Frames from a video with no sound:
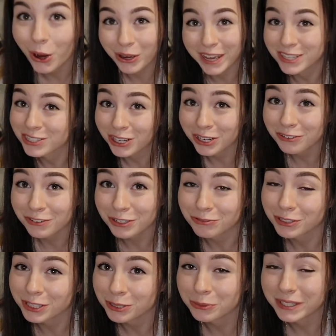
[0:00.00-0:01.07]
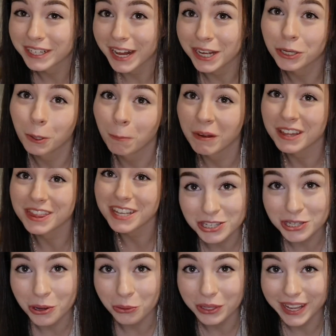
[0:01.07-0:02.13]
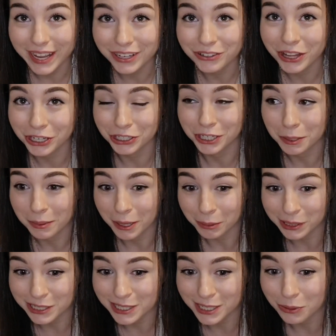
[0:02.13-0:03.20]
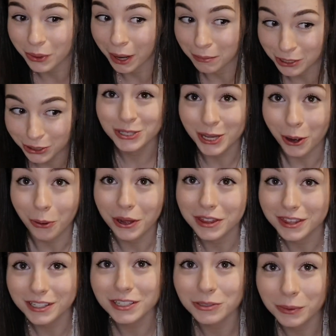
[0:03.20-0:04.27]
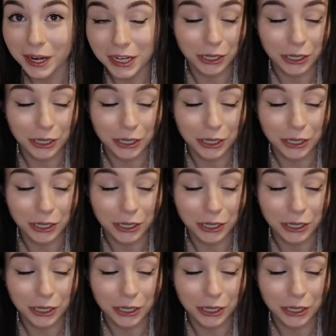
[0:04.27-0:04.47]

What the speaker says: Okay, sorry for the really weird angle, but this is the only angle that you're going to be able to see what I'm doing. So this is what I